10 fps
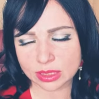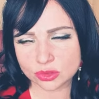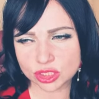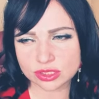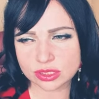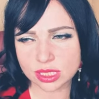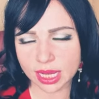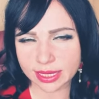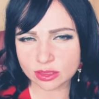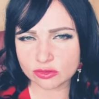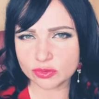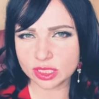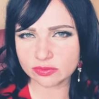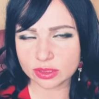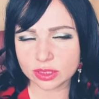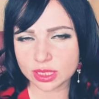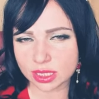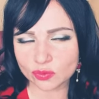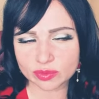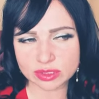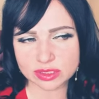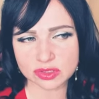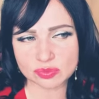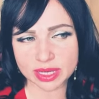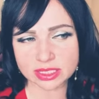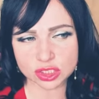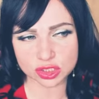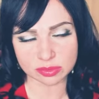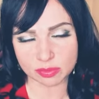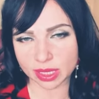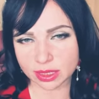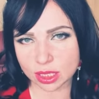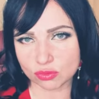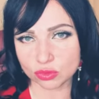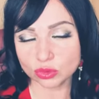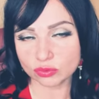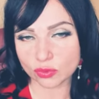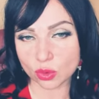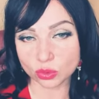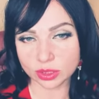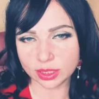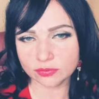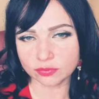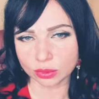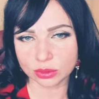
just kind of giving young women this message that men are root of all evil